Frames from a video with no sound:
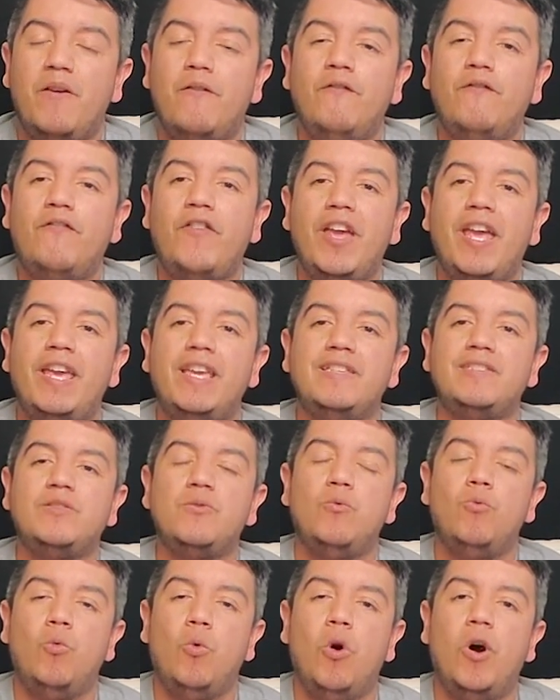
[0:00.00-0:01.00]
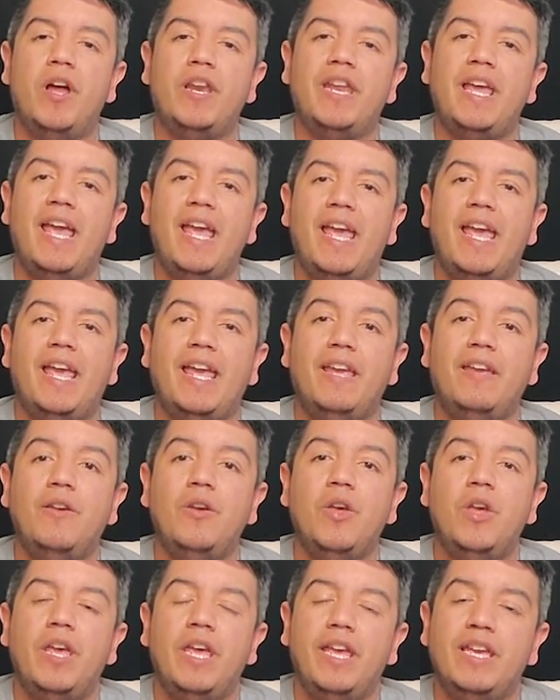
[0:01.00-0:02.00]
Phase 1A
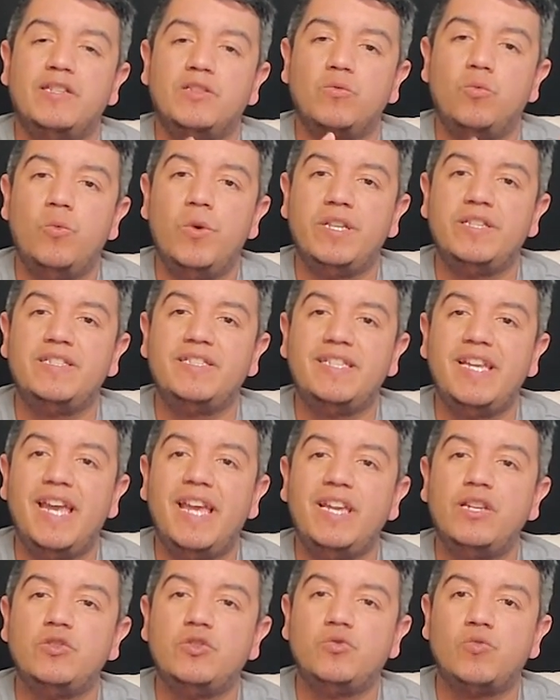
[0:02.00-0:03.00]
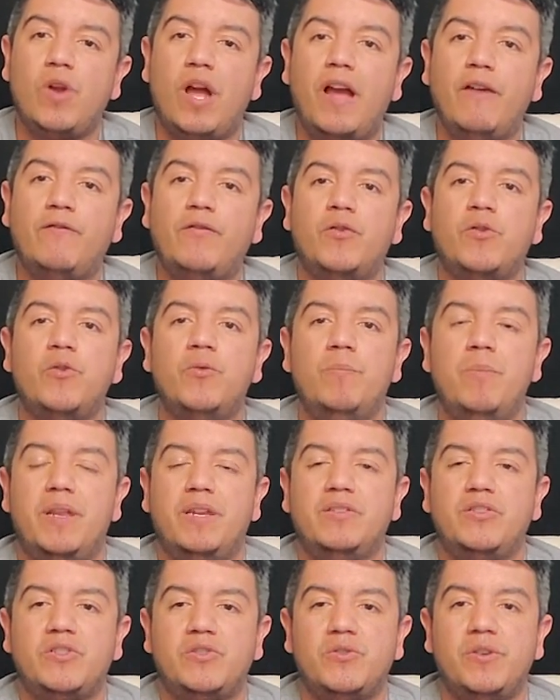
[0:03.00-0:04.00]
is Wednesday drive-through
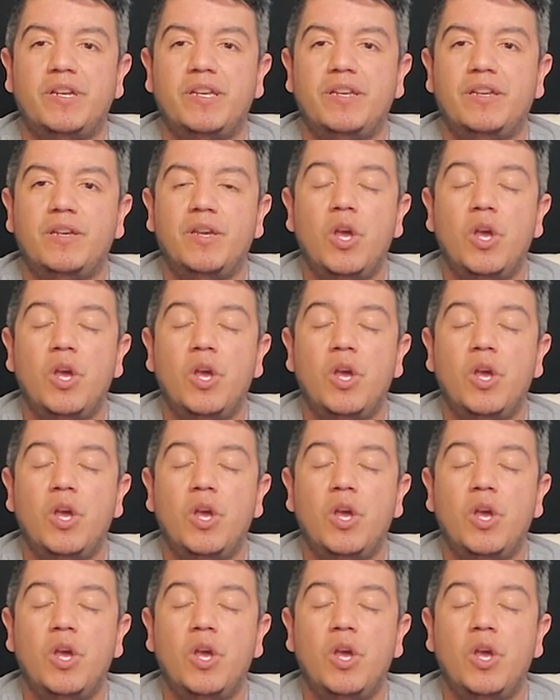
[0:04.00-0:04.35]
ministry.